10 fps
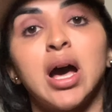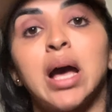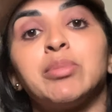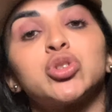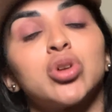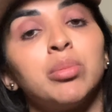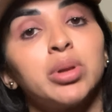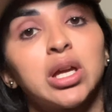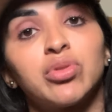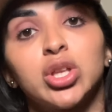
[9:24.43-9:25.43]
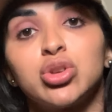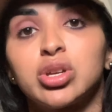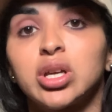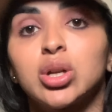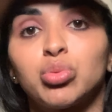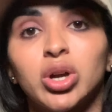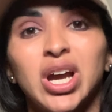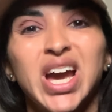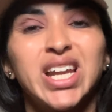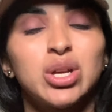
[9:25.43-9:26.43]
I'm a strong believer that you can get a workout
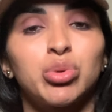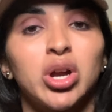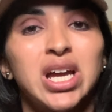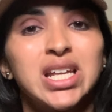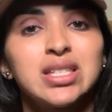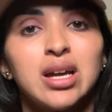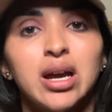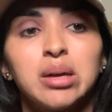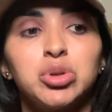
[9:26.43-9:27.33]
anywhere, anytime.